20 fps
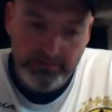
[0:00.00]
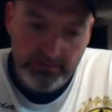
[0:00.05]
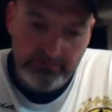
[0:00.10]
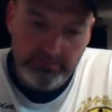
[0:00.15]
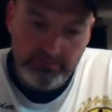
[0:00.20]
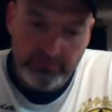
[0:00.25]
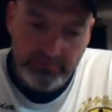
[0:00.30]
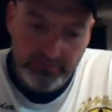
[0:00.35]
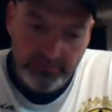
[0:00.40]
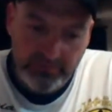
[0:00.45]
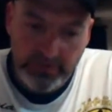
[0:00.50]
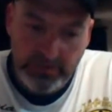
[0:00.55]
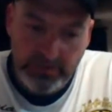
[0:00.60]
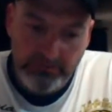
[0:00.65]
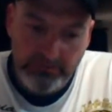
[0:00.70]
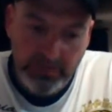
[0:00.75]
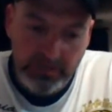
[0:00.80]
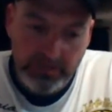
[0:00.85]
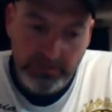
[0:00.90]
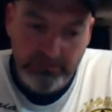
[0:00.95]
It just
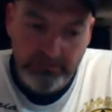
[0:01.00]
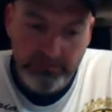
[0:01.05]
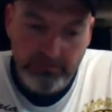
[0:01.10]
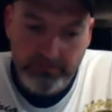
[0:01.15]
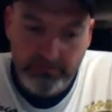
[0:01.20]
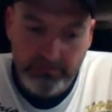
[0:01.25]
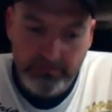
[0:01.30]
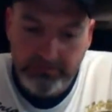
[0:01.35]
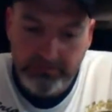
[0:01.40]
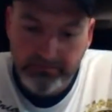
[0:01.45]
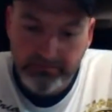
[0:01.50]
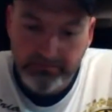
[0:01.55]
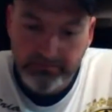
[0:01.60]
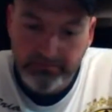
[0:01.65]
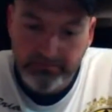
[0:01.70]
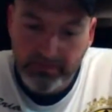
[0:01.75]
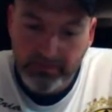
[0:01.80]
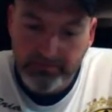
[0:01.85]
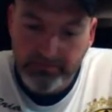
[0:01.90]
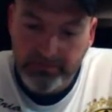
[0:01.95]
kind of makes a
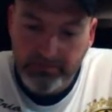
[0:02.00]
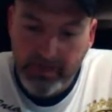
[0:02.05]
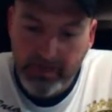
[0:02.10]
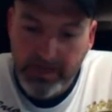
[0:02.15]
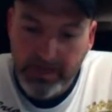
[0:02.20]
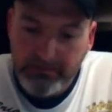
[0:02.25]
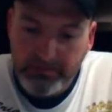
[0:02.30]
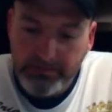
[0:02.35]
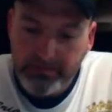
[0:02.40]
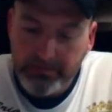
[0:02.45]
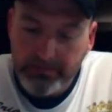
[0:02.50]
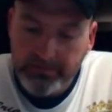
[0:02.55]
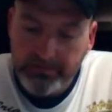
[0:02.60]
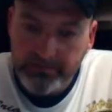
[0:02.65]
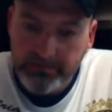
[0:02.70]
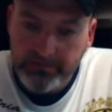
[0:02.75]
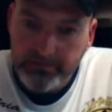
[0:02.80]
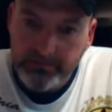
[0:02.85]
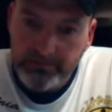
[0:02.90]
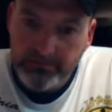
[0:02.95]
flapping
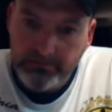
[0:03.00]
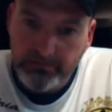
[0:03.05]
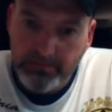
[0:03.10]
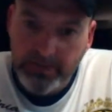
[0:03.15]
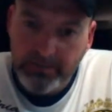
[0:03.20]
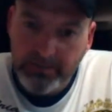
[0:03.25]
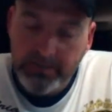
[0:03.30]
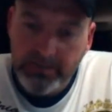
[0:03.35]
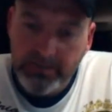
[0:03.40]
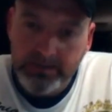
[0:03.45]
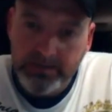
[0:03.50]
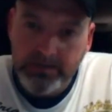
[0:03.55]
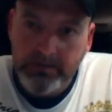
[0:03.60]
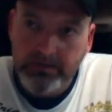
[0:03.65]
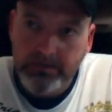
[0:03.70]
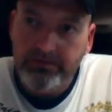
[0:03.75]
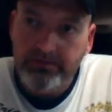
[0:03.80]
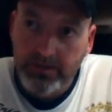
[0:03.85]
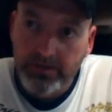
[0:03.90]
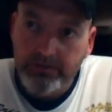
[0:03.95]
bait, I
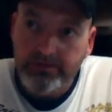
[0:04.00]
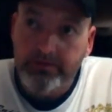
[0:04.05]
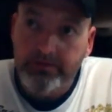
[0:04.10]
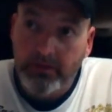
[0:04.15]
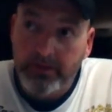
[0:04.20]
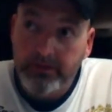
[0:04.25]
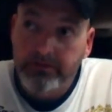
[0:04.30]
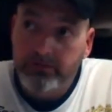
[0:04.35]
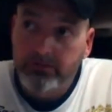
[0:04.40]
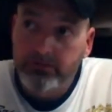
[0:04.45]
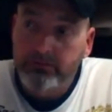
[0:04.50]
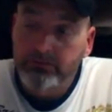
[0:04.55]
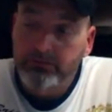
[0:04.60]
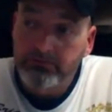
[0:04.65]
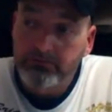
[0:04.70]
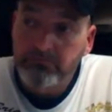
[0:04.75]
guess. Yes, I do.